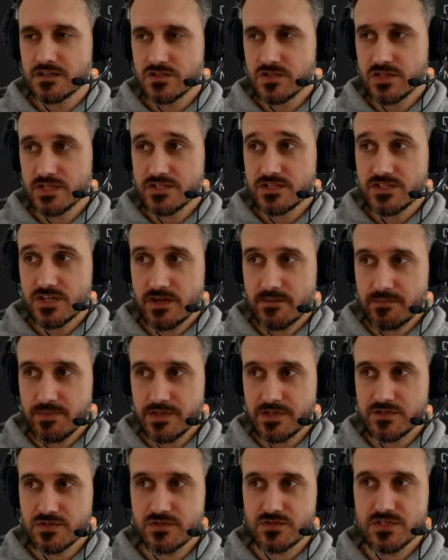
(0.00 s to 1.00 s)
So let's jump
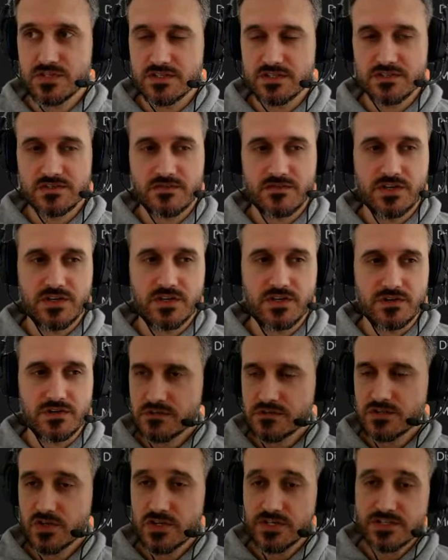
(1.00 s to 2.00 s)
into this video.
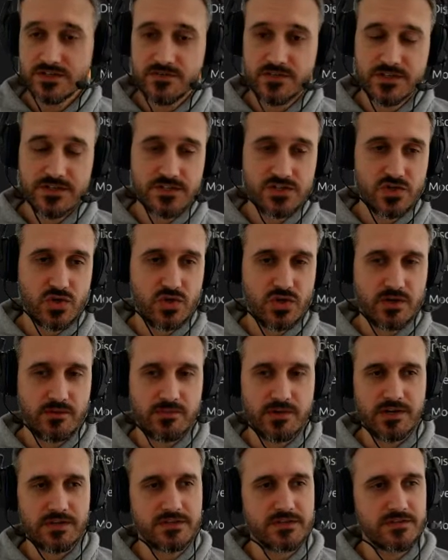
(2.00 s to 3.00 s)
So let's first talk
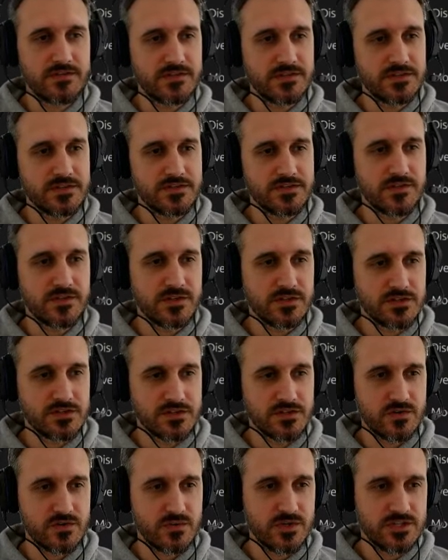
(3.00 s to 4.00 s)
about the first
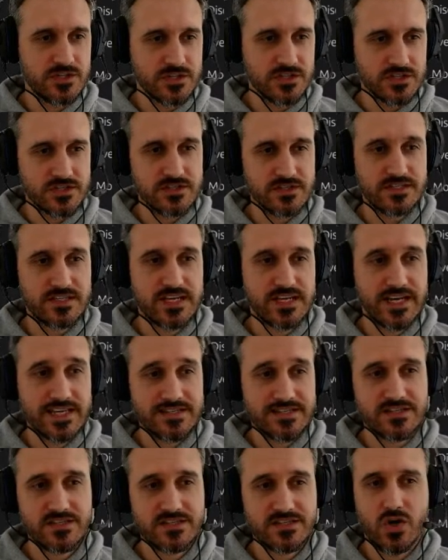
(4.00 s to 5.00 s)
feature, which is
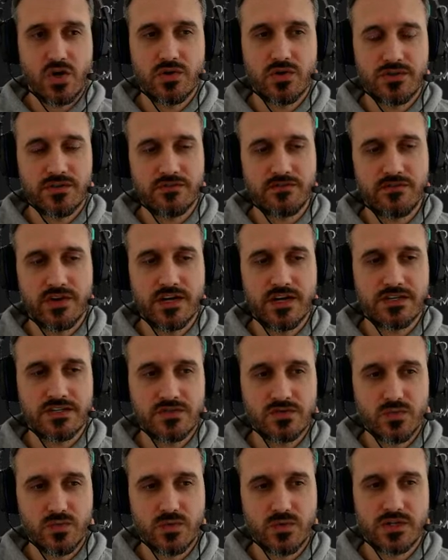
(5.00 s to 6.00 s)
test on
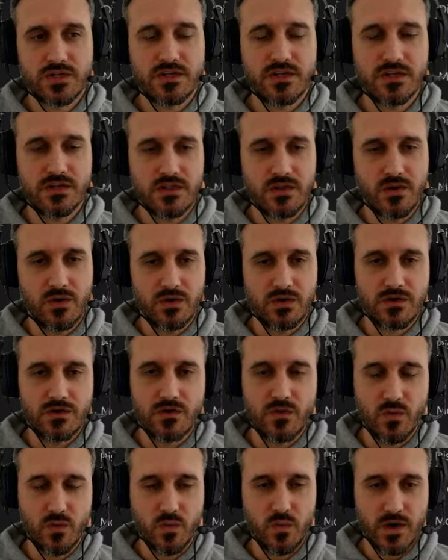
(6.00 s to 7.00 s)
device with a
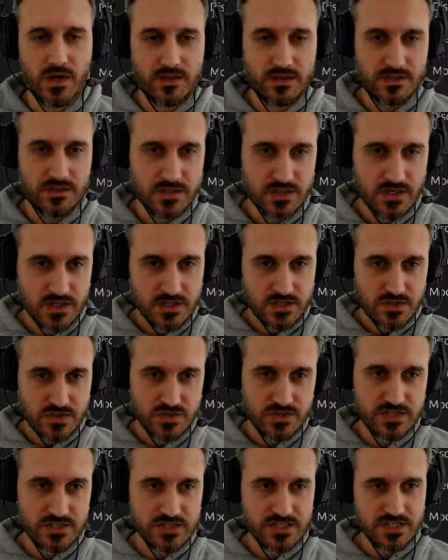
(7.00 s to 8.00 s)
local run. So
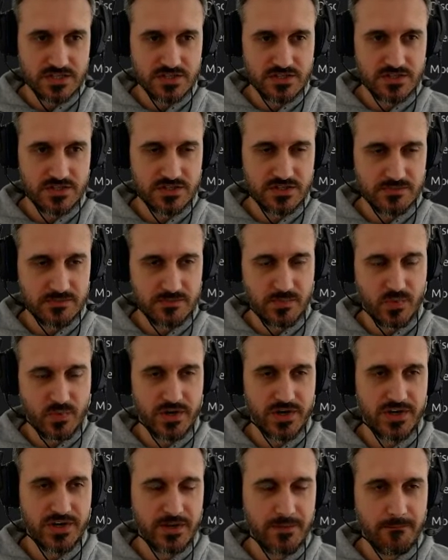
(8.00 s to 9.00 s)
this is actually a
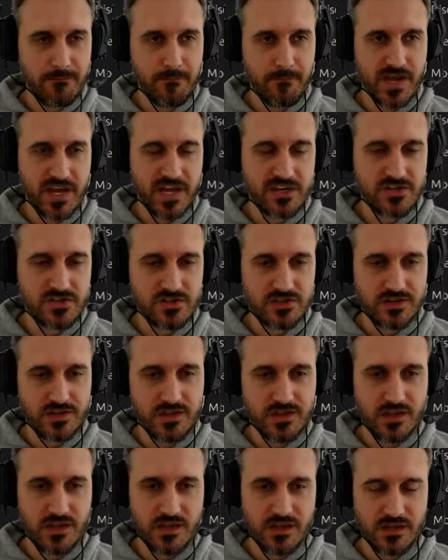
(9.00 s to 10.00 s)
pretty major
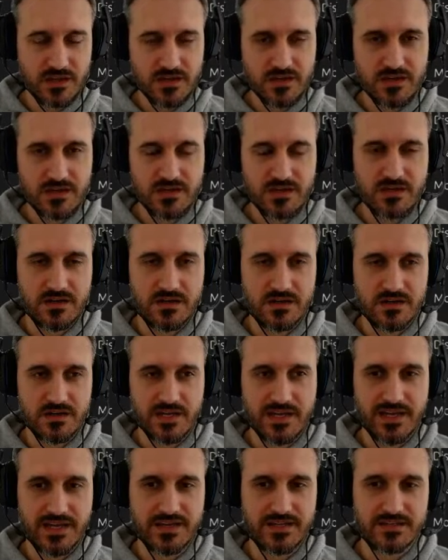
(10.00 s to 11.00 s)
thing,
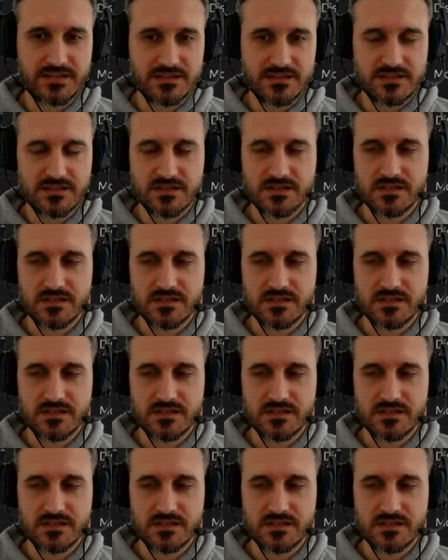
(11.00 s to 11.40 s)
and